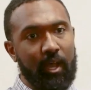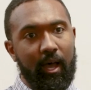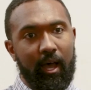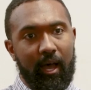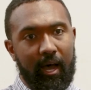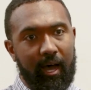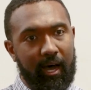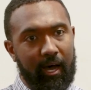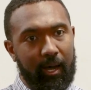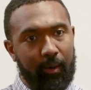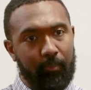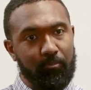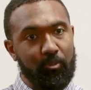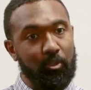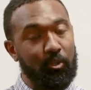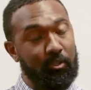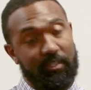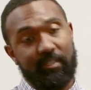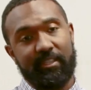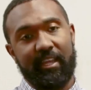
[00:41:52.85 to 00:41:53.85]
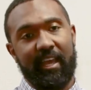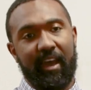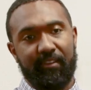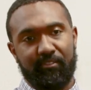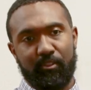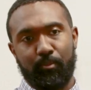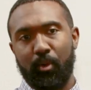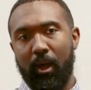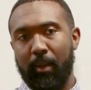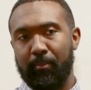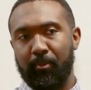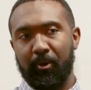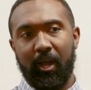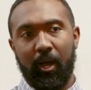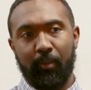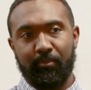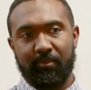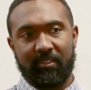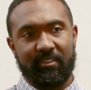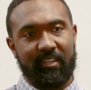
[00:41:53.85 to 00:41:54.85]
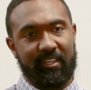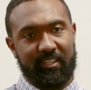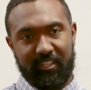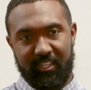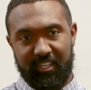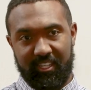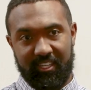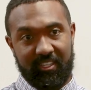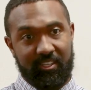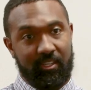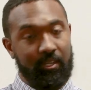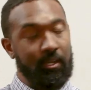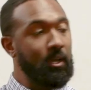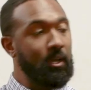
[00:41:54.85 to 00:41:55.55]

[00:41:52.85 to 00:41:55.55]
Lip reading: that they have the proper help that they need.